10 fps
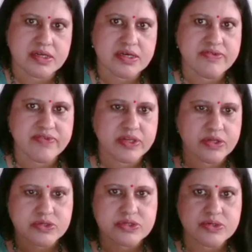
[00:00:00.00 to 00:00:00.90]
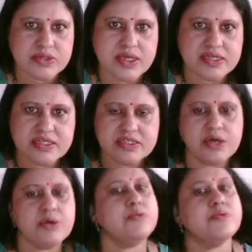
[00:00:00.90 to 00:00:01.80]
avenue. So that is
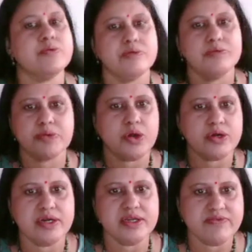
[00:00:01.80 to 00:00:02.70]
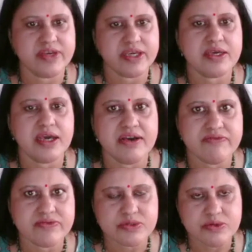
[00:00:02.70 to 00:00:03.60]
how broadly we have.
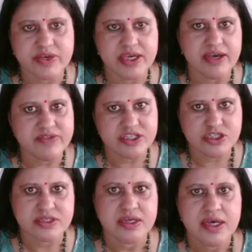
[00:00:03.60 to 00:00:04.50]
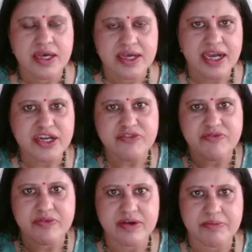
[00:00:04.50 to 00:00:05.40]
So we have this kind of
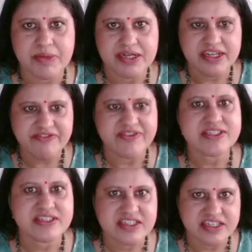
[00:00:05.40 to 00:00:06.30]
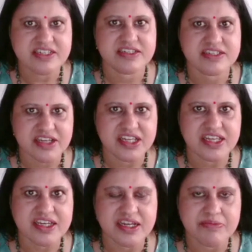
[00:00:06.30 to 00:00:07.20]
multifaceted
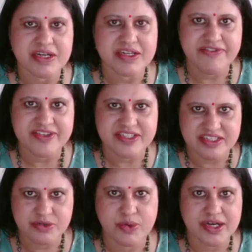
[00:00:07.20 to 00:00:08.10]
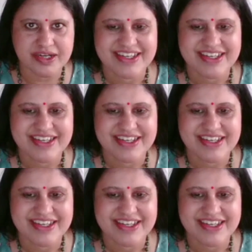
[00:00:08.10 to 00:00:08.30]
training and multifaceted work,